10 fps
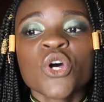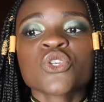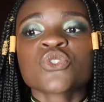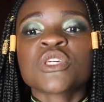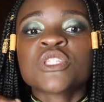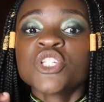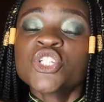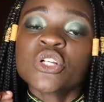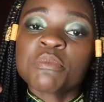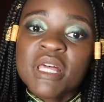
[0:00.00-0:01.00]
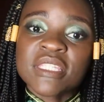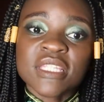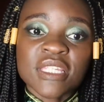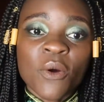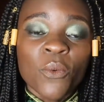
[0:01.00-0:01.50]
So the digital
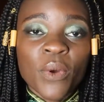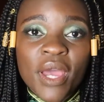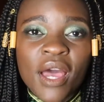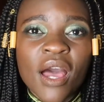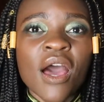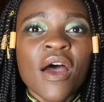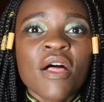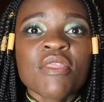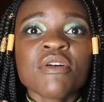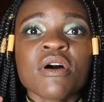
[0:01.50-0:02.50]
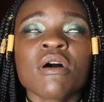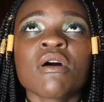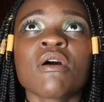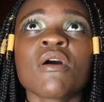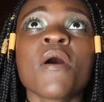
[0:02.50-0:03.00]
patterns are where
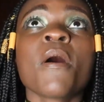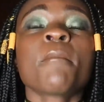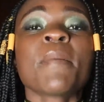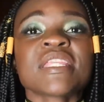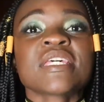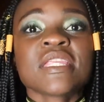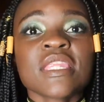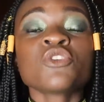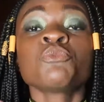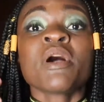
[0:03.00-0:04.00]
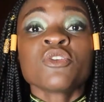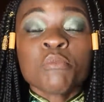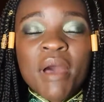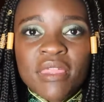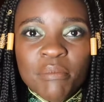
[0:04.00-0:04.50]
the pattern, you
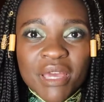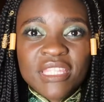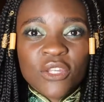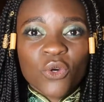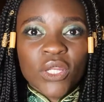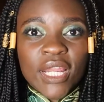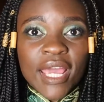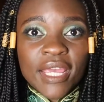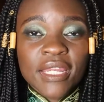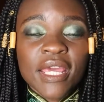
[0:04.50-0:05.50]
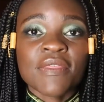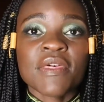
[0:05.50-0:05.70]
buy the pattern online, and